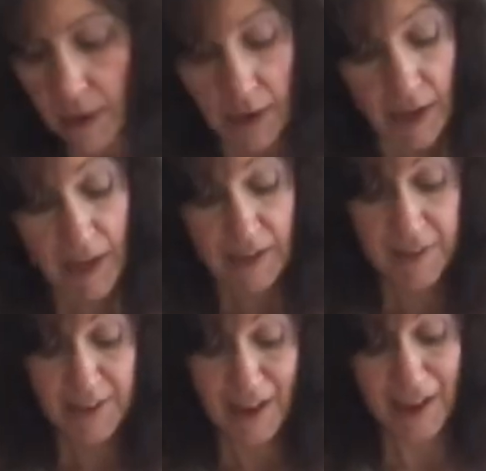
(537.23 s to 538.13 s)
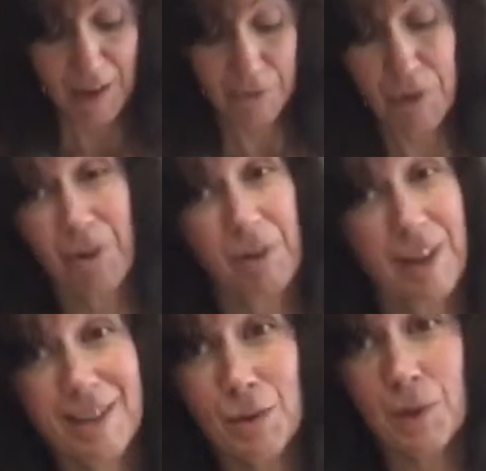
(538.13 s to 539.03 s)
And yeah, if you don't
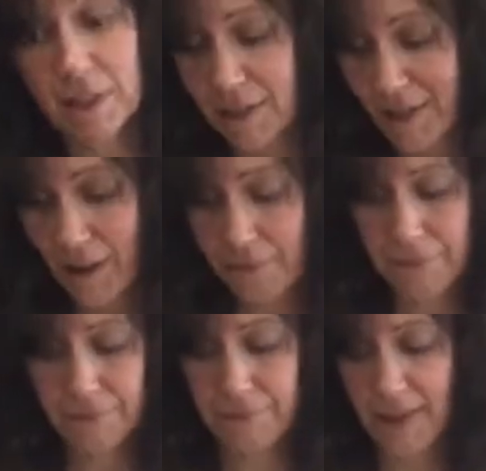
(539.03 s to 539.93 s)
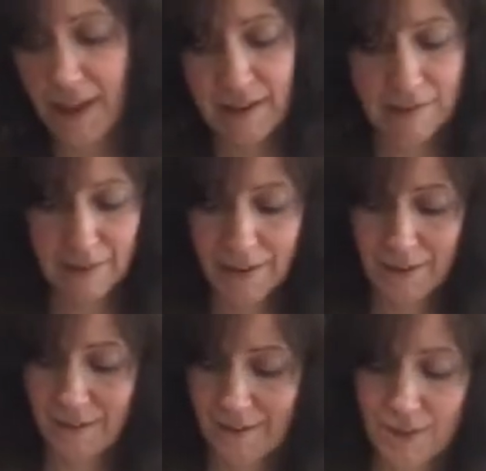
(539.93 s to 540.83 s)
like sweet stuff, then
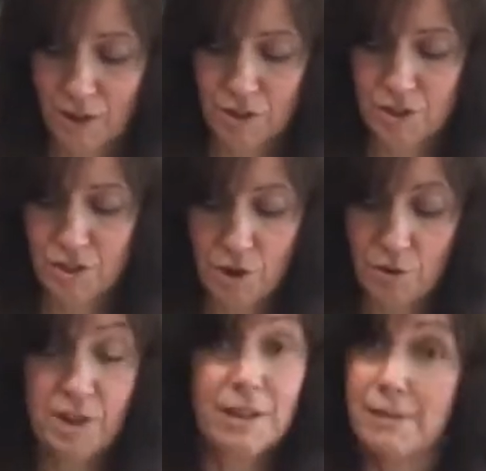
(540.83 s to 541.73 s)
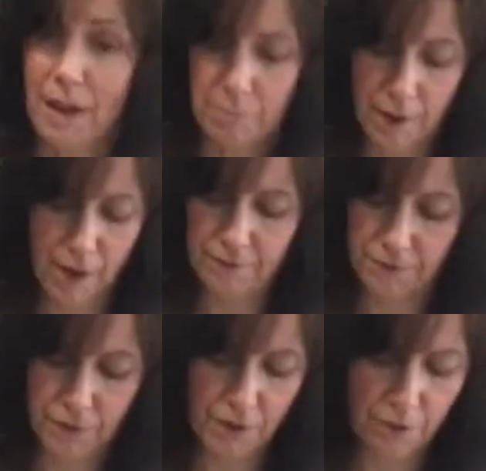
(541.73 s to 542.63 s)
there is no key lime pie
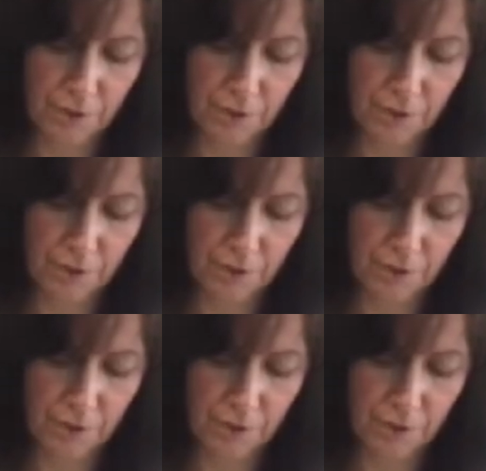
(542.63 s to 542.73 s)
for you,